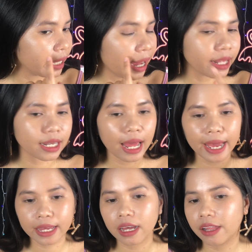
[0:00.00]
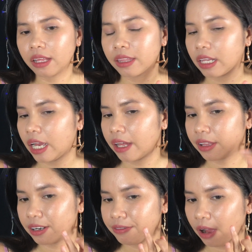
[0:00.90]
Yeah, unlike the
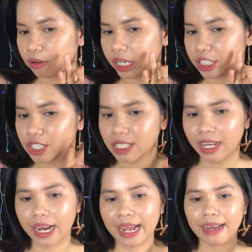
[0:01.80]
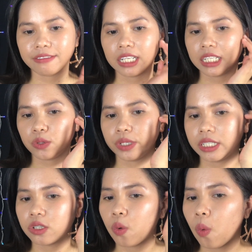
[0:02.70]
other foundations that I have, the
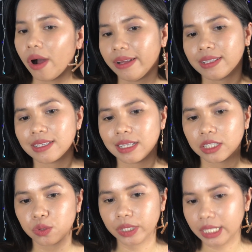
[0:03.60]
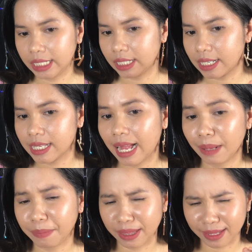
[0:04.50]
liquid ones, it really does
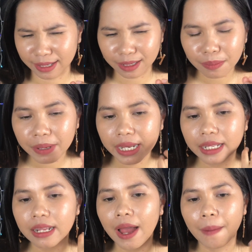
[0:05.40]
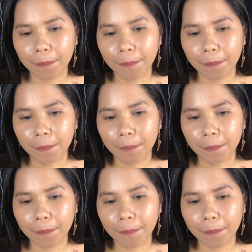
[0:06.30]
help a little bit.